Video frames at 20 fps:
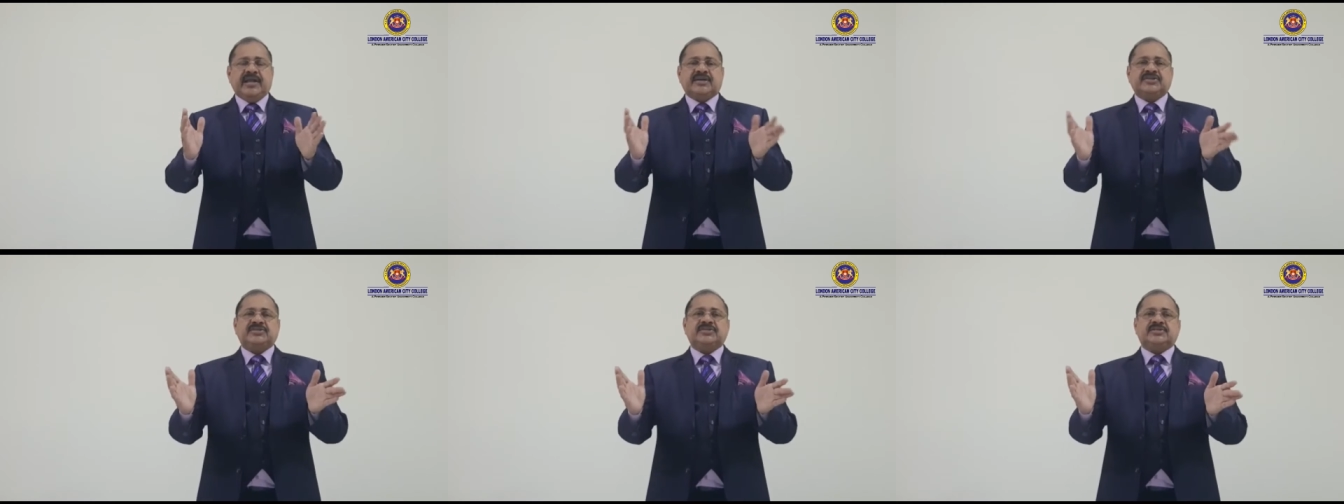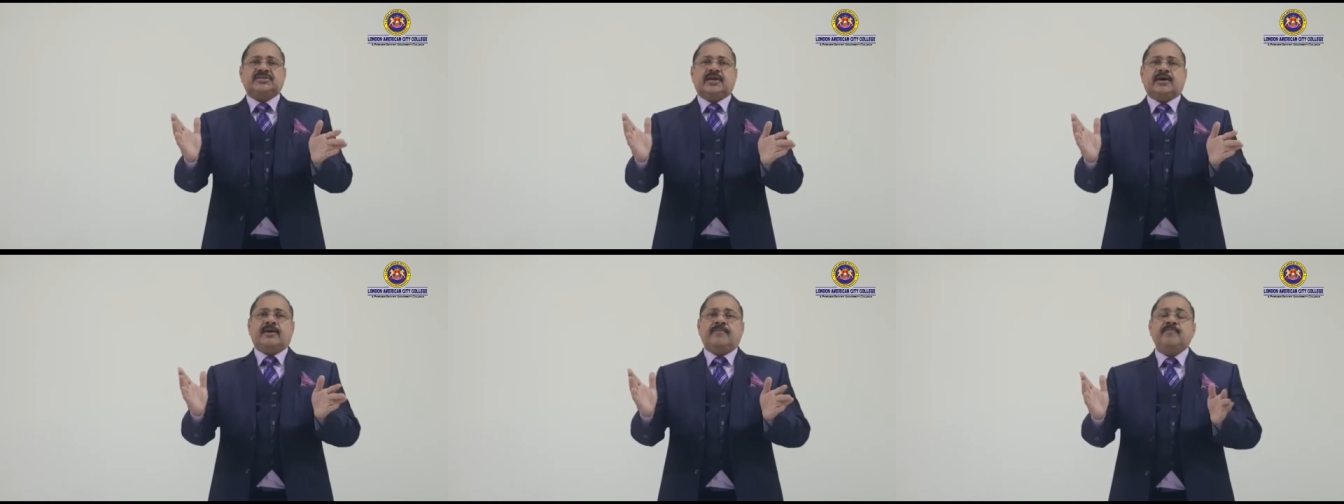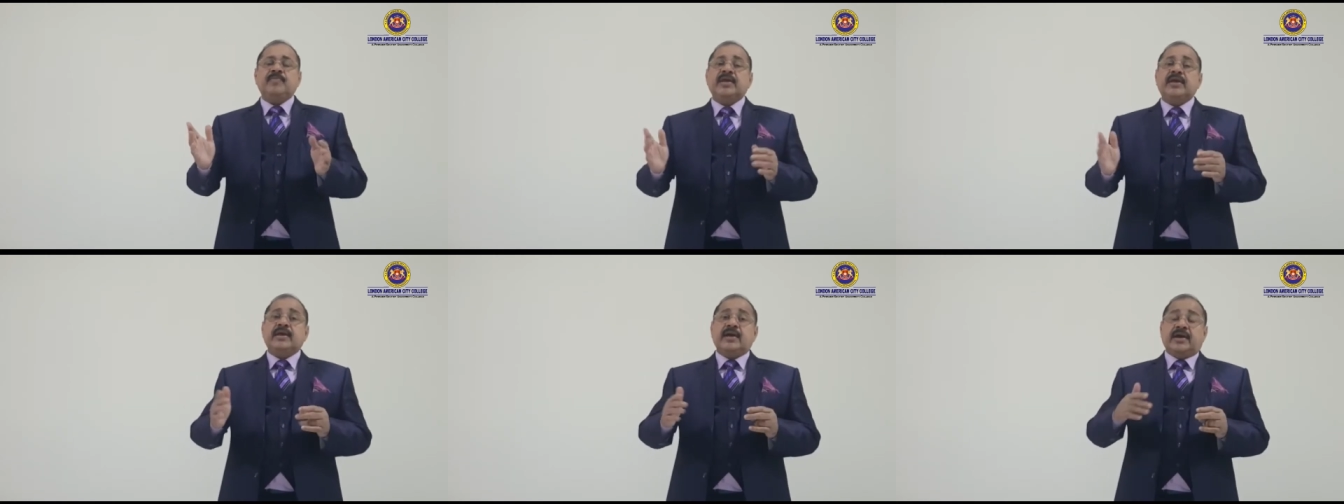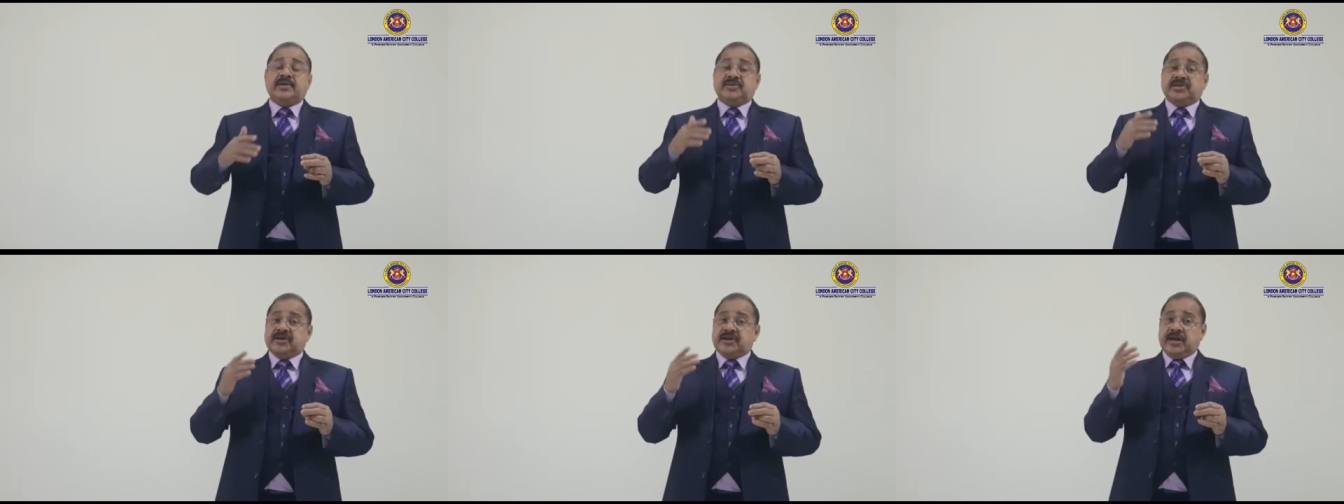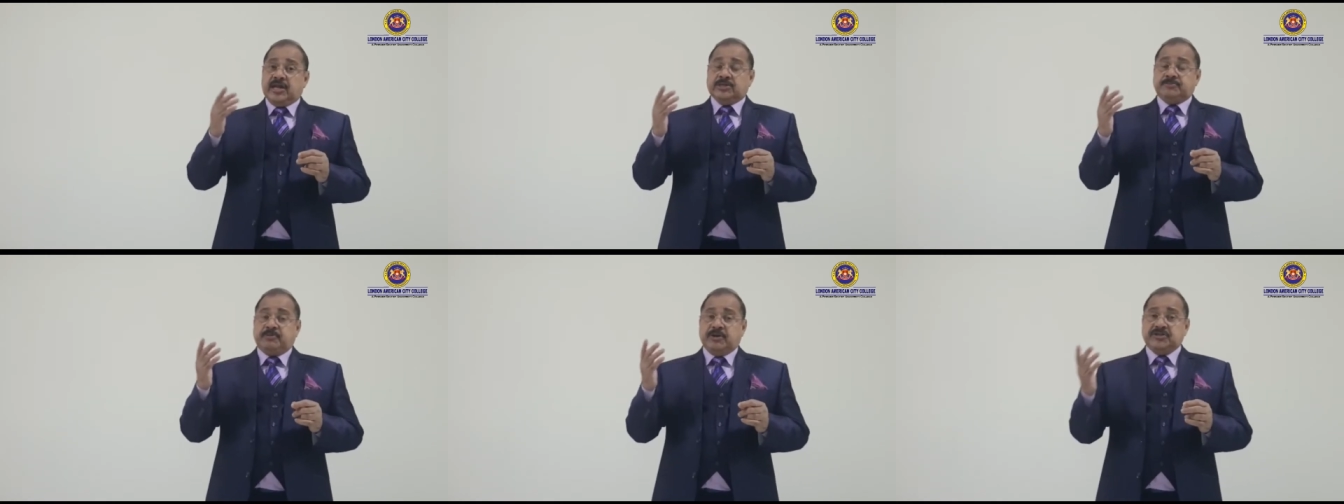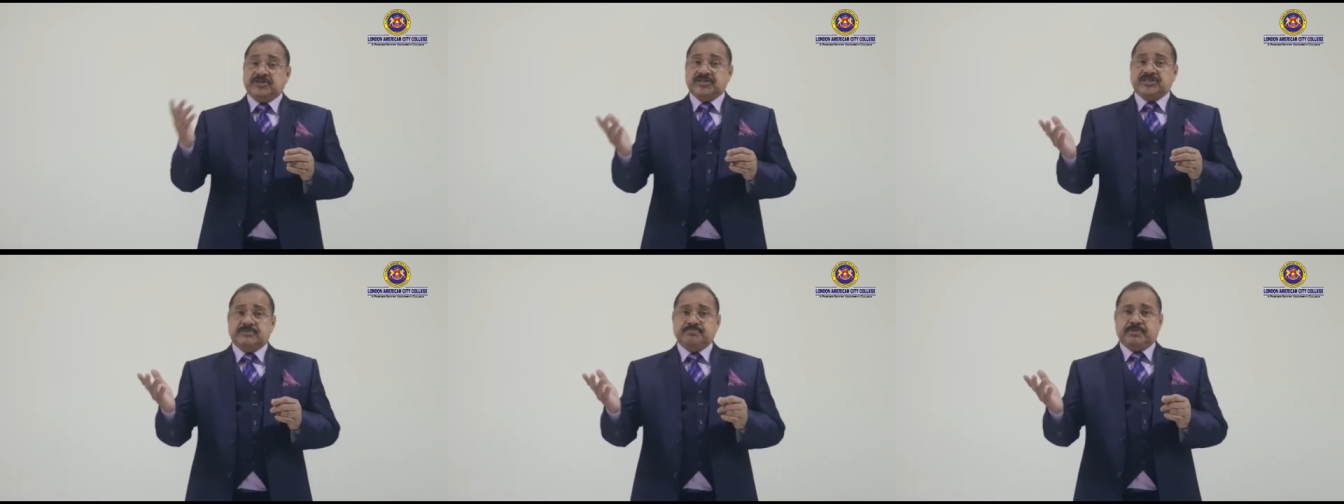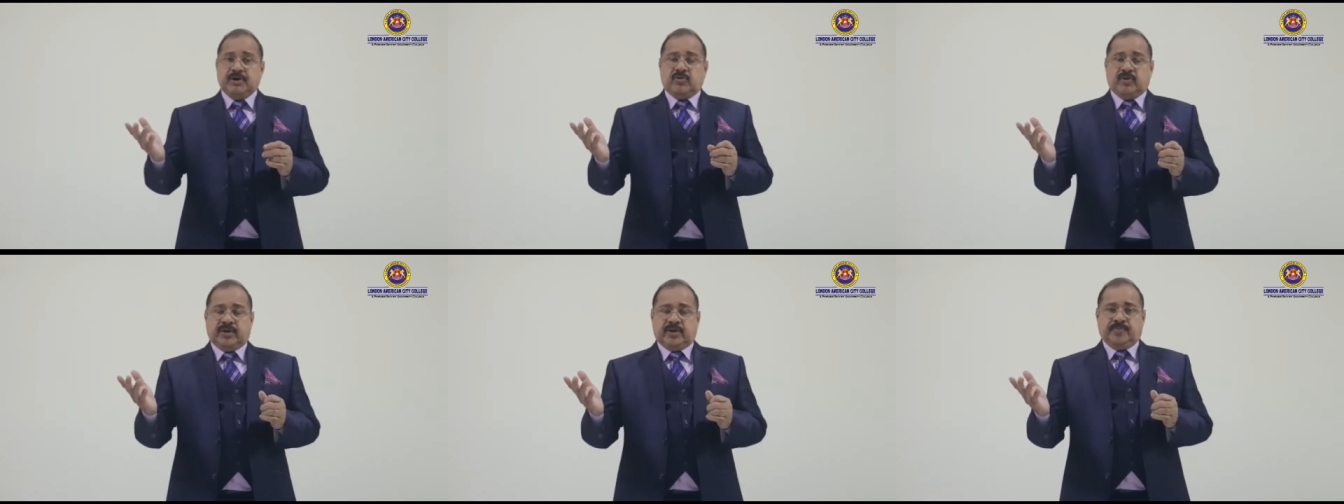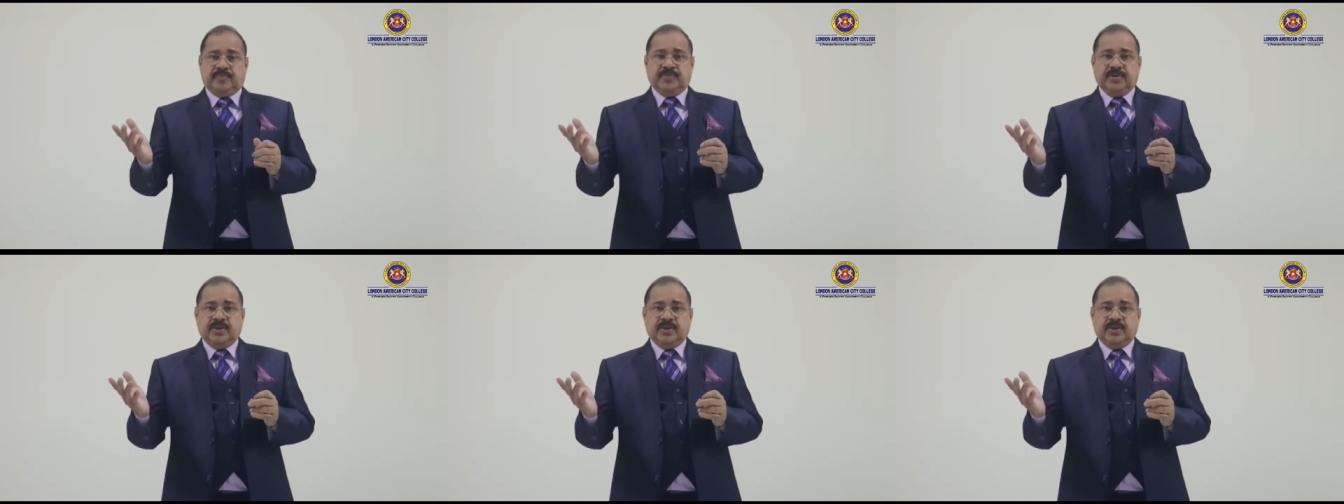etc., and generalized purchasing power.